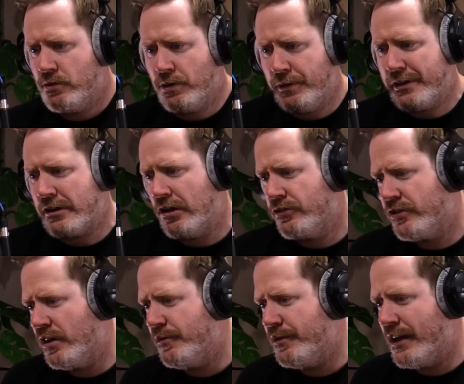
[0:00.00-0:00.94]
to
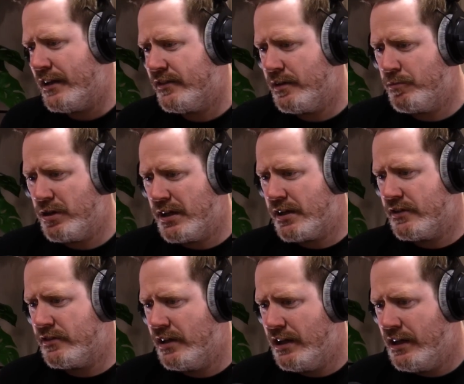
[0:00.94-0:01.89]
gloss over that, Tim, really,
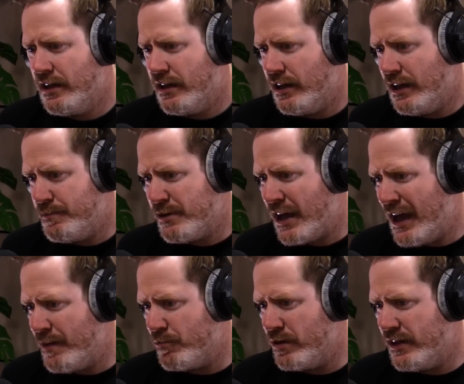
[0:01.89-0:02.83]
because it
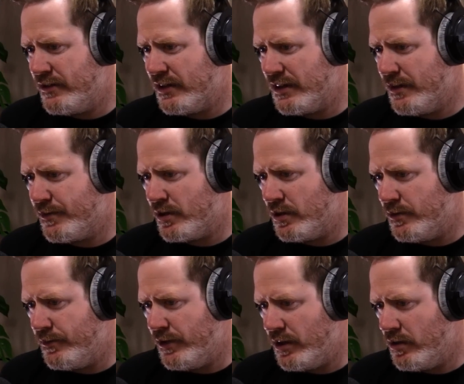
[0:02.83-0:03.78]
became really
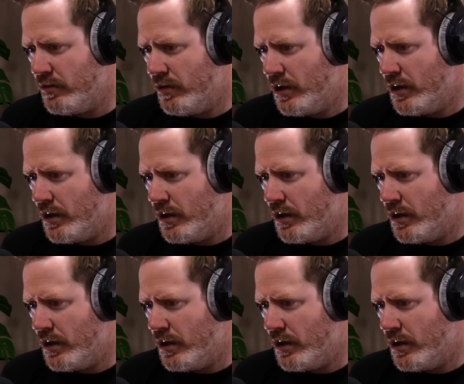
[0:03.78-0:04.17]
significant for you.